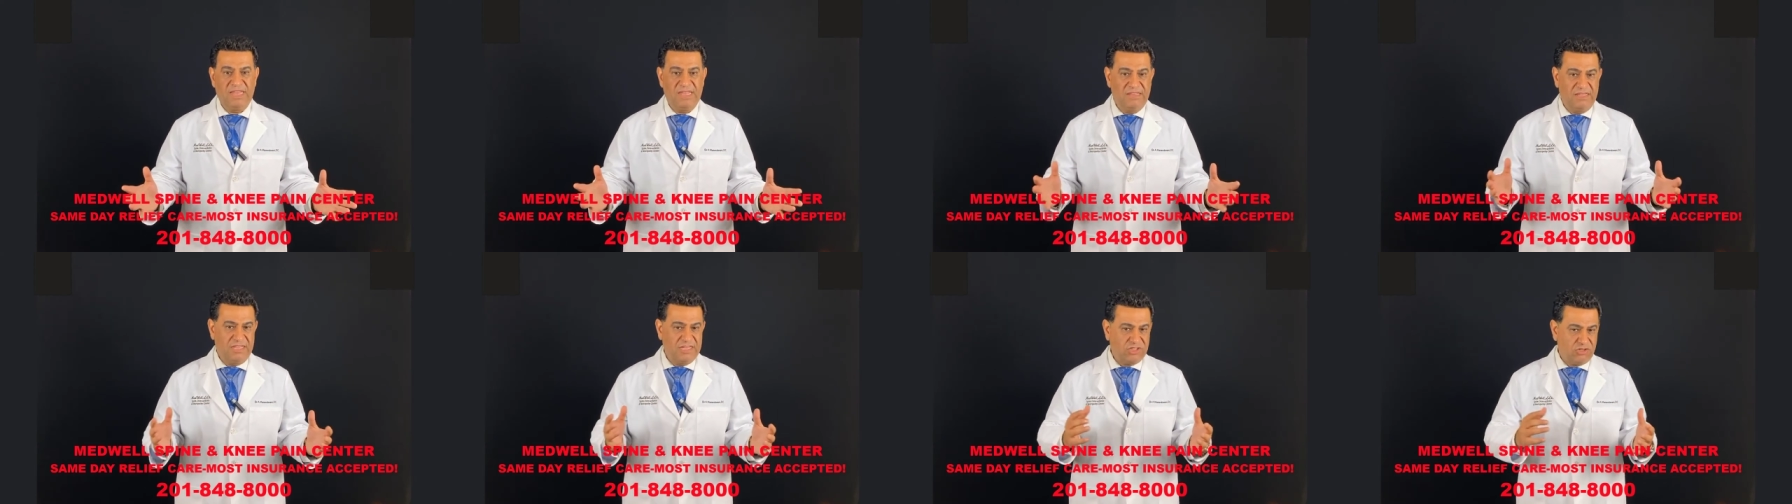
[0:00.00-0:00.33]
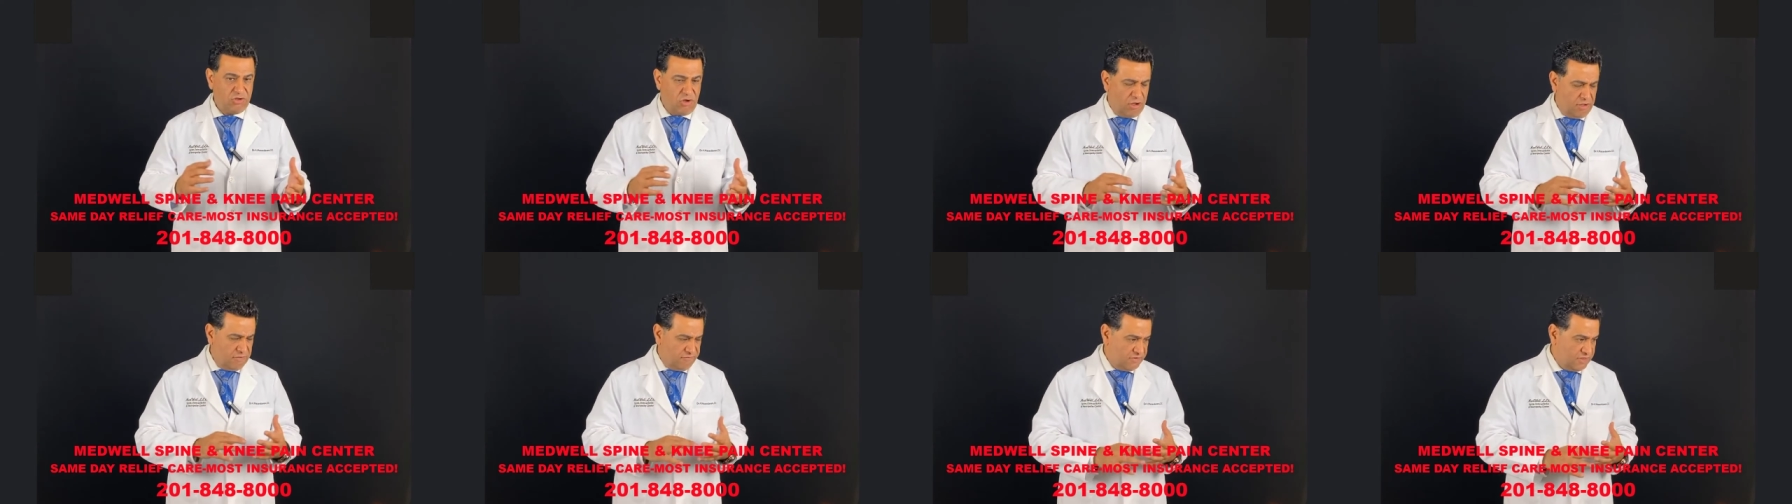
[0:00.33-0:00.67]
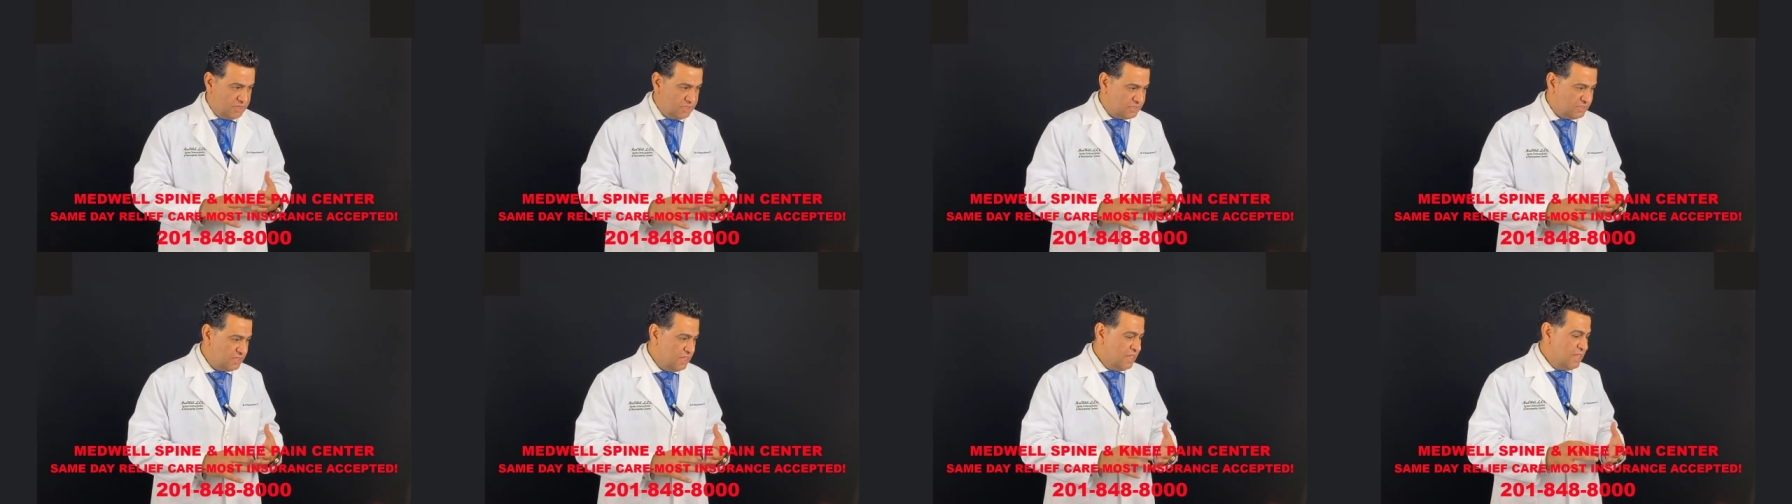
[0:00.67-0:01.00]
In this
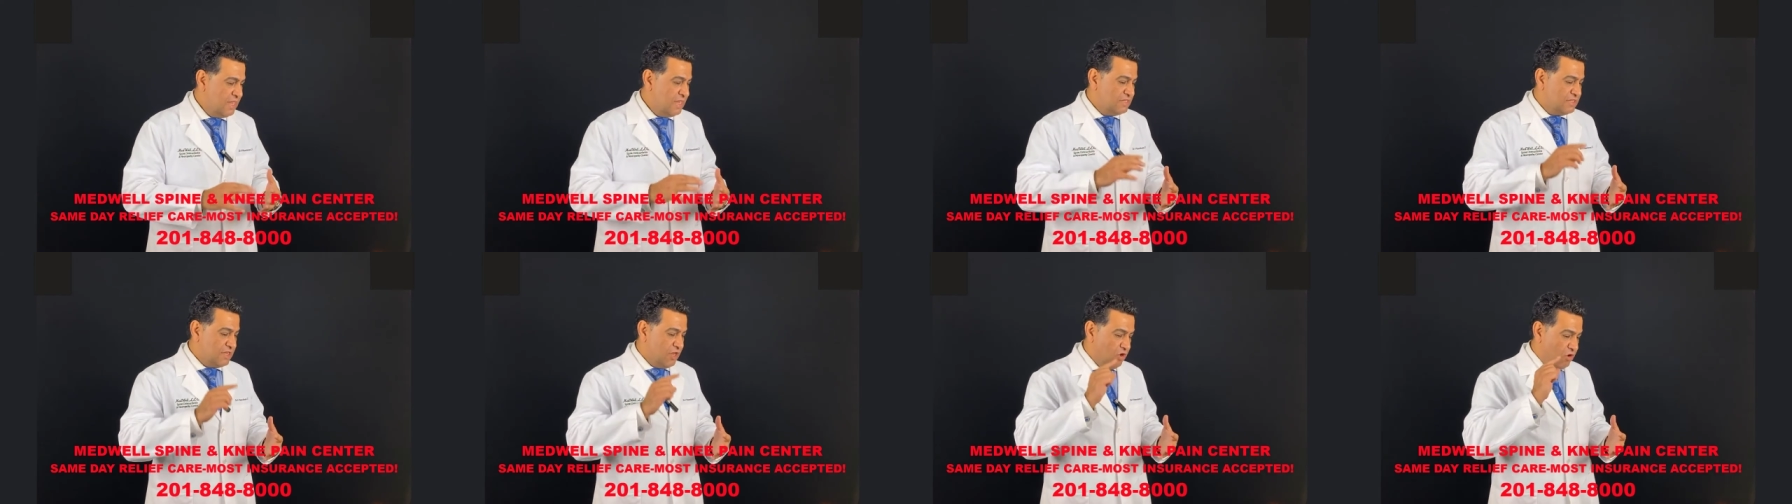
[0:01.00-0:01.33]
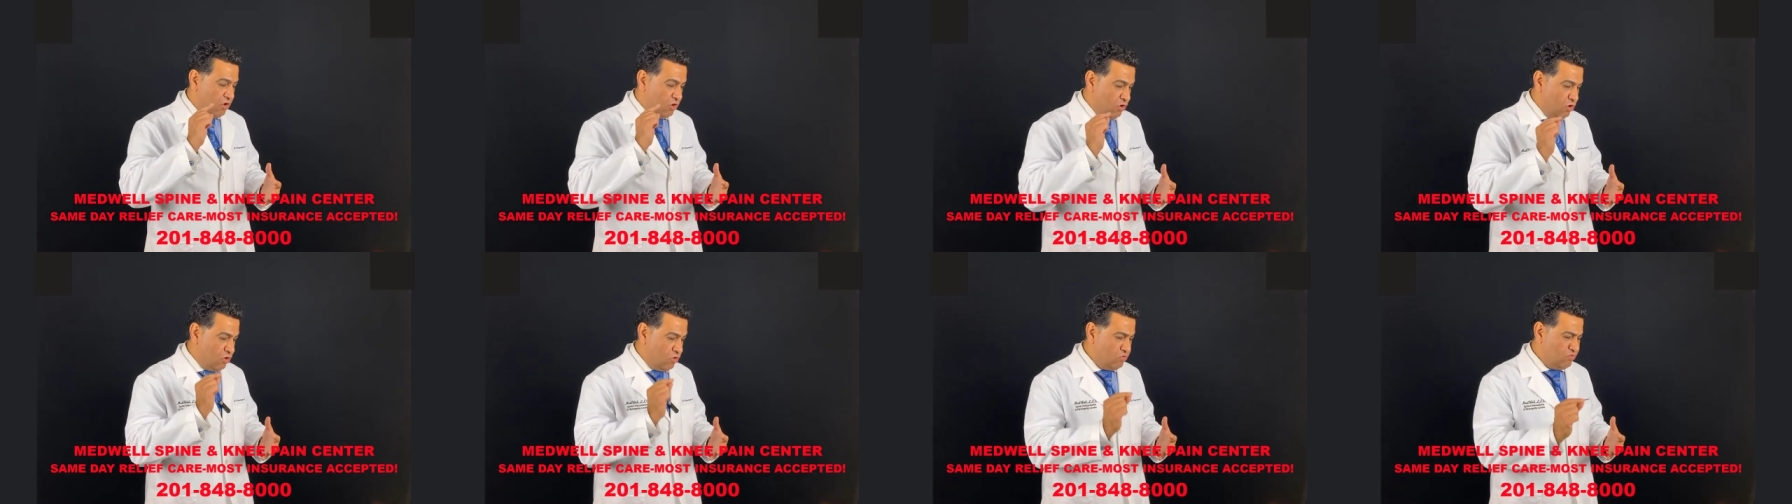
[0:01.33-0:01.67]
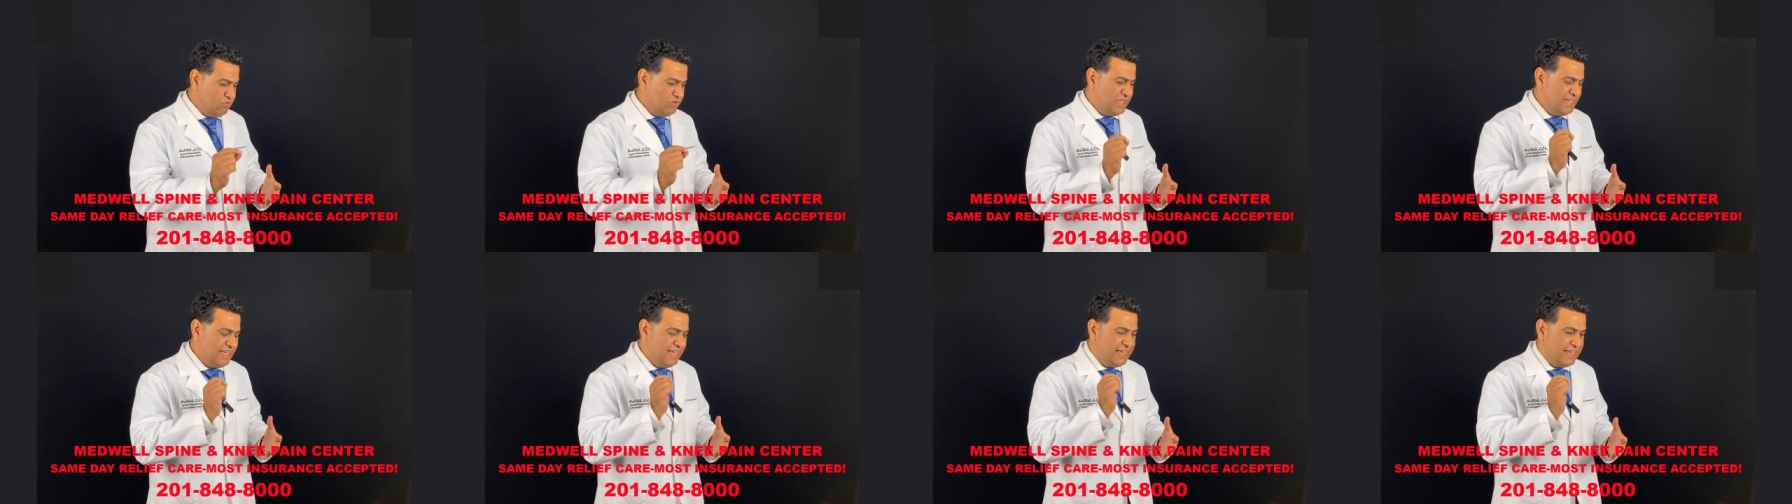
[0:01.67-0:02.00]
office, the
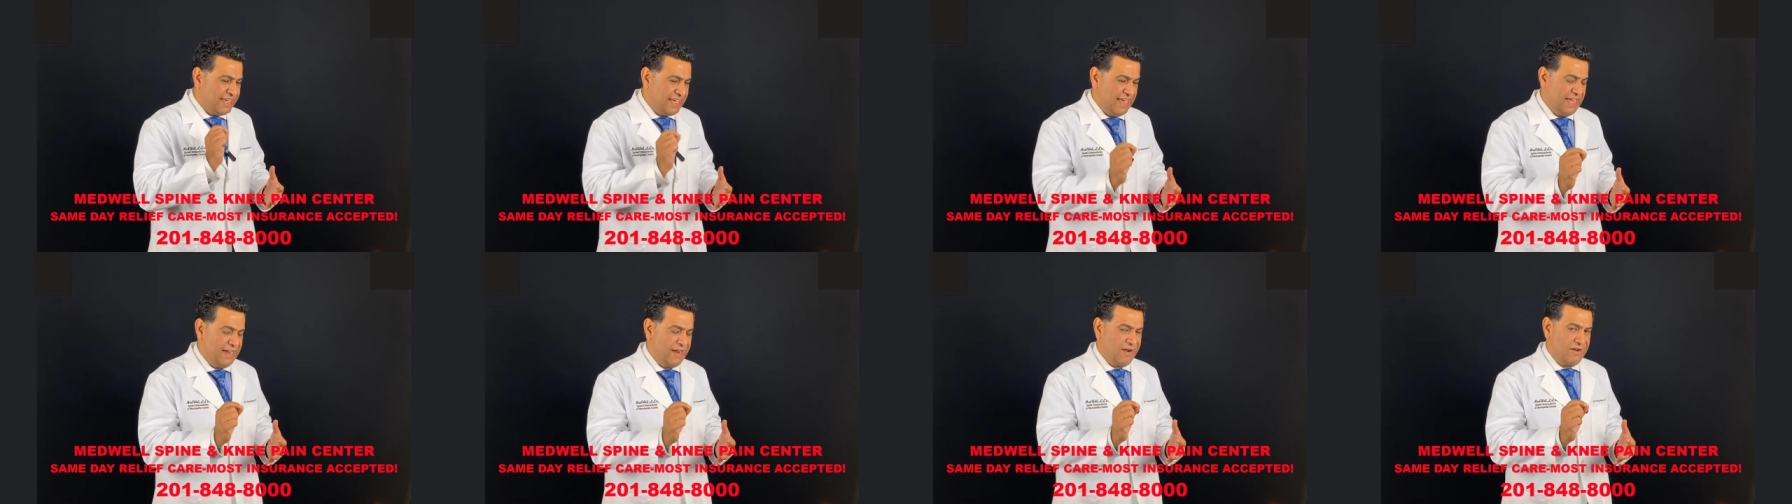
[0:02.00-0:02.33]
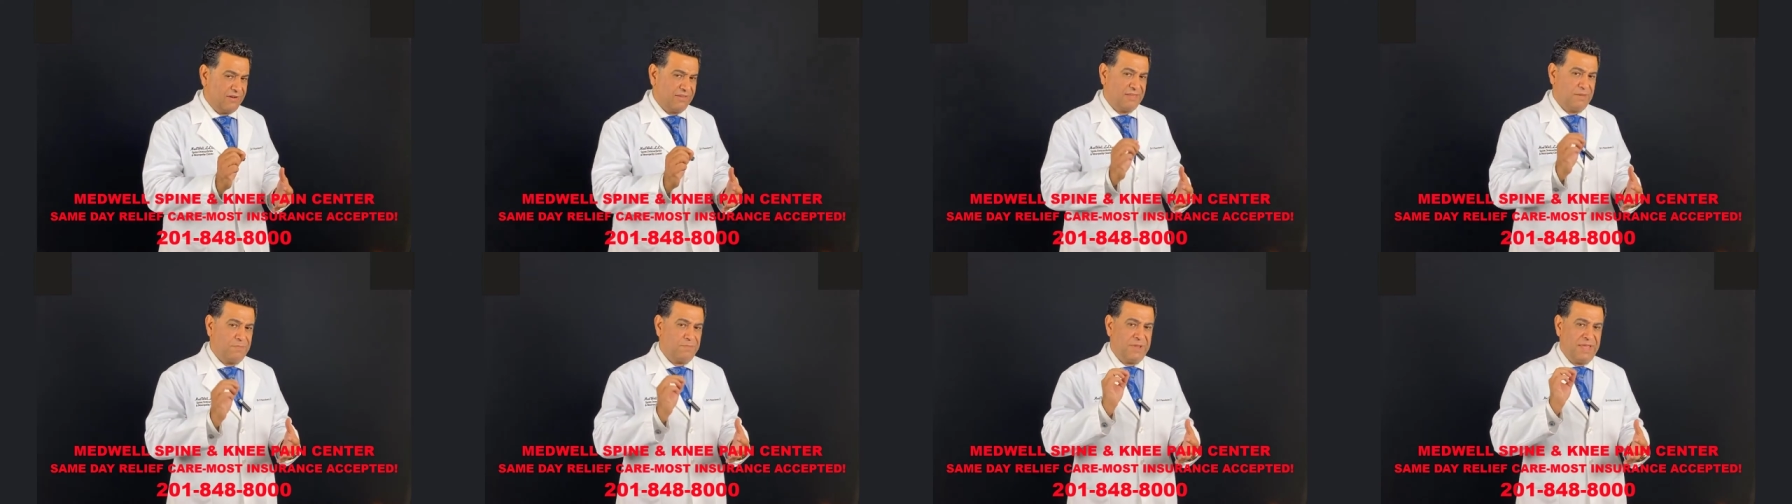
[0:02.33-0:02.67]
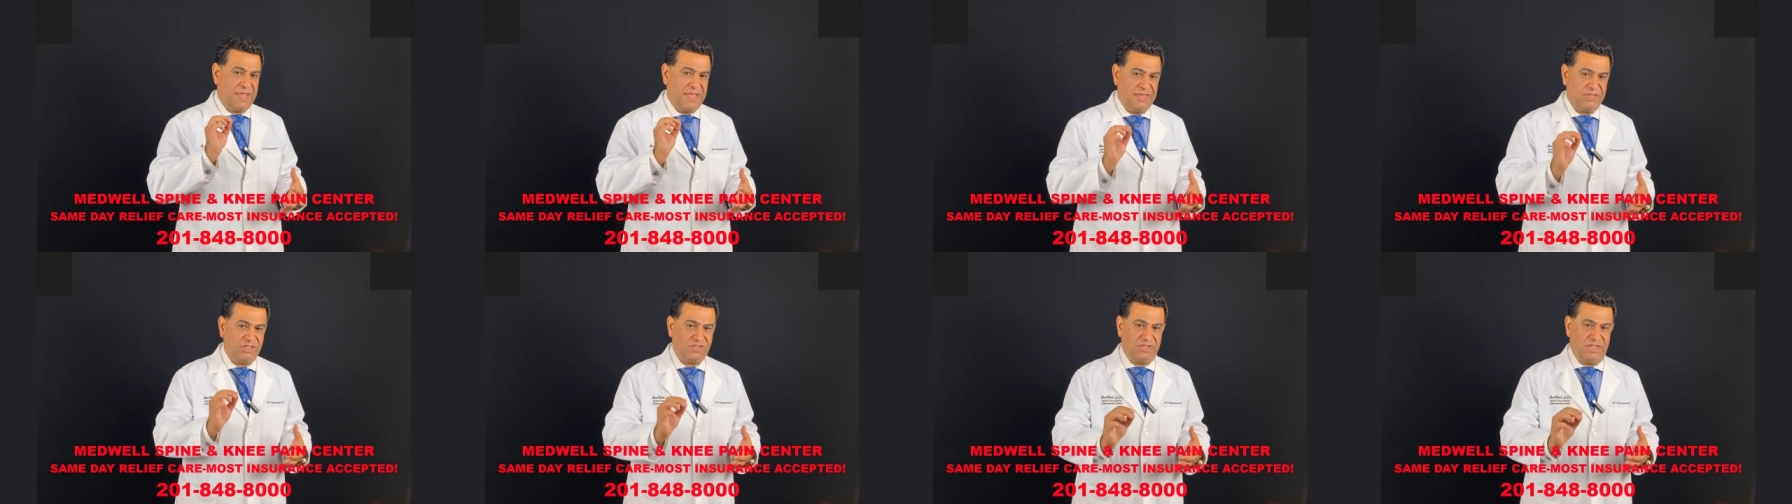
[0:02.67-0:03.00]
only care the
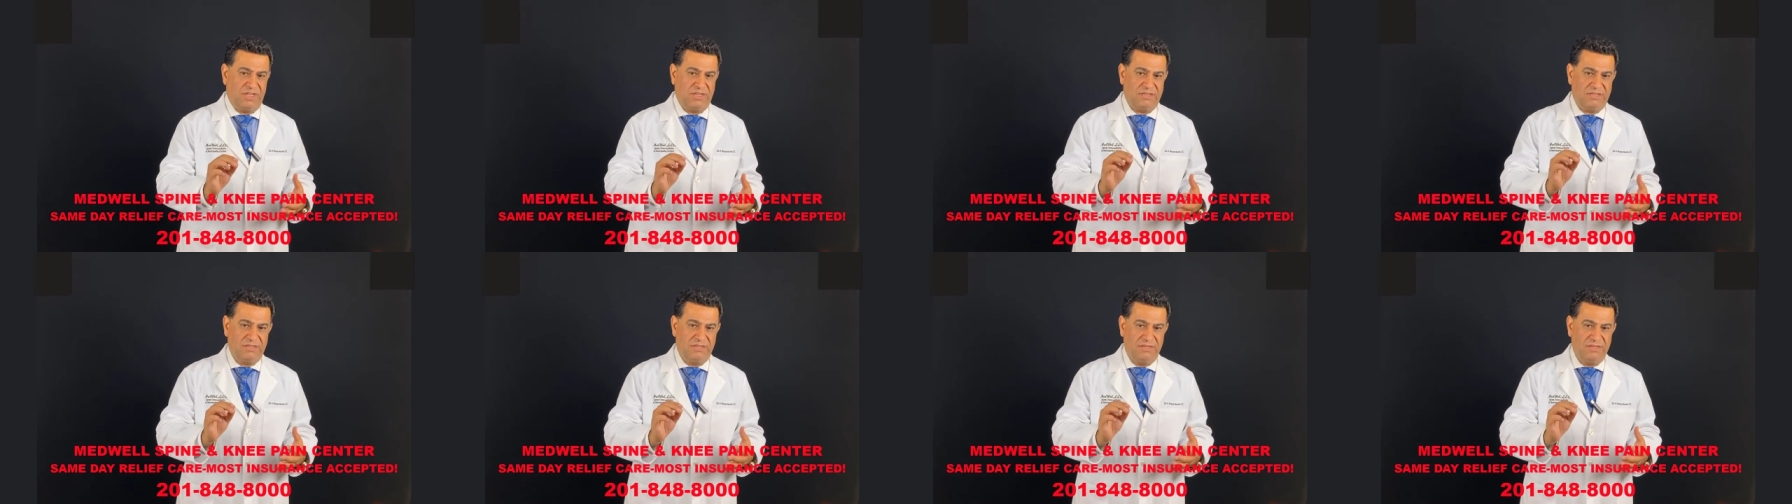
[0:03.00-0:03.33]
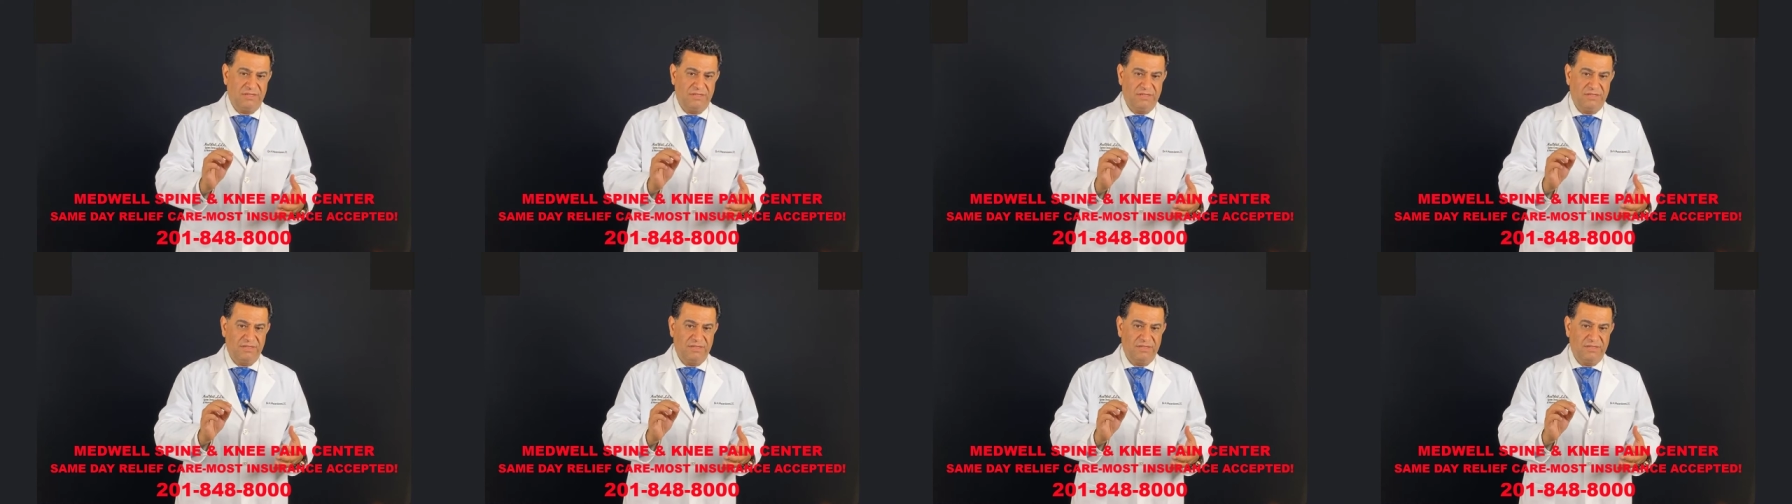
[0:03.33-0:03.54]
patient